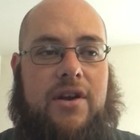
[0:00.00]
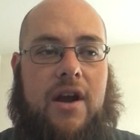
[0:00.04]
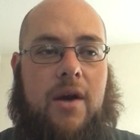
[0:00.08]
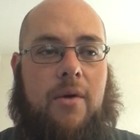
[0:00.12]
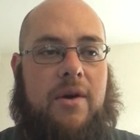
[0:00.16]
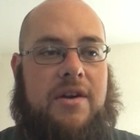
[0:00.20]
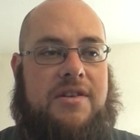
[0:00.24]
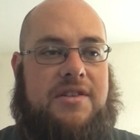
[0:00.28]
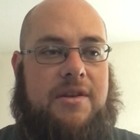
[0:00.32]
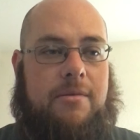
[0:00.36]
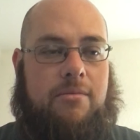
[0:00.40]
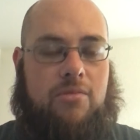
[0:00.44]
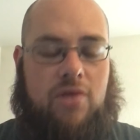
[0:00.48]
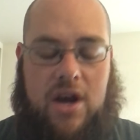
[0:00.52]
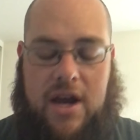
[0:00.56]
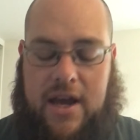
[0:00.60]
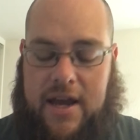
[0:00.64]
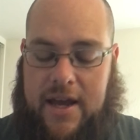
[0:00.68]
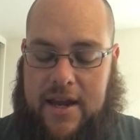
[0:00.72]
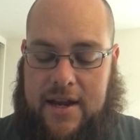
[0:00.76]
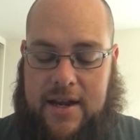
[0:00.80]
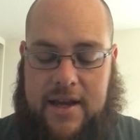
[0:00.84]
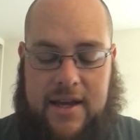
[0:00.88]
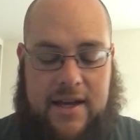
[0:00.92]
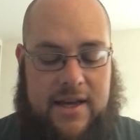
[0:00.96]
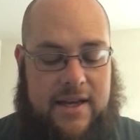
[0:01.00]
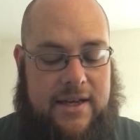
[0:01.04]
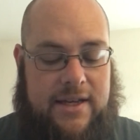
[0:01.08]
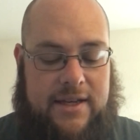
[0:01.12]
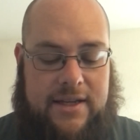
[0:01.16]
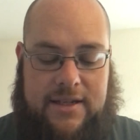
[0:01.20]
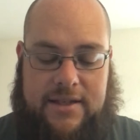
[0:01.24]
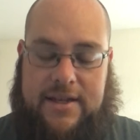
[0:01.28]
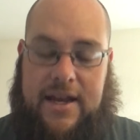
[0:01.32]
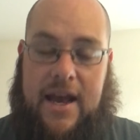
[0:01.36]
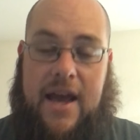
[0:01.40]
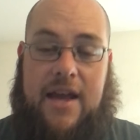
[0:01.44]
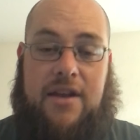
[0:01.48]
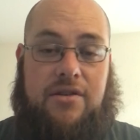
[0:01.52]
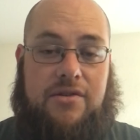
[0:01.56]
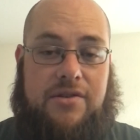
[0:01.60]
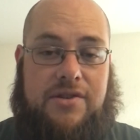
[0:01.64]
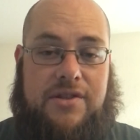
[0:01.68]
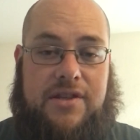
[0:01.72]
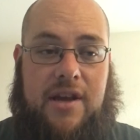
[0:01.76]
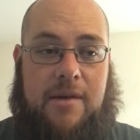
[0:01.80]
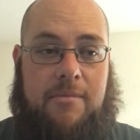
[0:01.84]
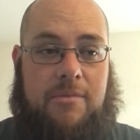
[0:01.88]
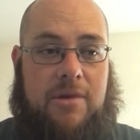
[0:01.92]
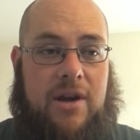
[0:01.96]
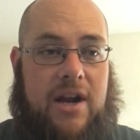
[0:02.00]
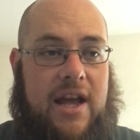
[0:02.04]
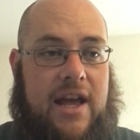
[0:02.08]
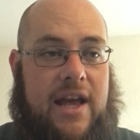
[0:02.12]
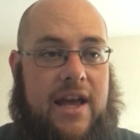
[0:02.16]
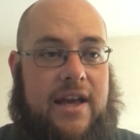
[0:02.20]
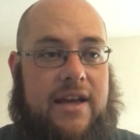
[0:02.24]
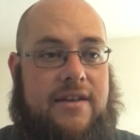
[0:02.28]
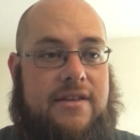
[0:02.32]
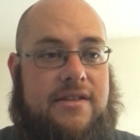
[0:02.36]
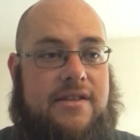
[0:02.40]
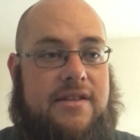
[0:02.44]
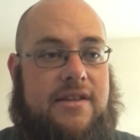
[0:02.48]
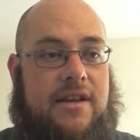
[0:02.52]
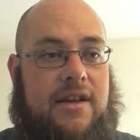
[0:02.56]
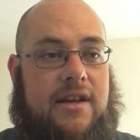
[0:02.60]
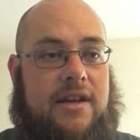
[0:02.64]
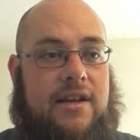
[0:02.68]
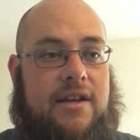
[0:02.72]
You got Wesley Bryan, Daniel Summerhays,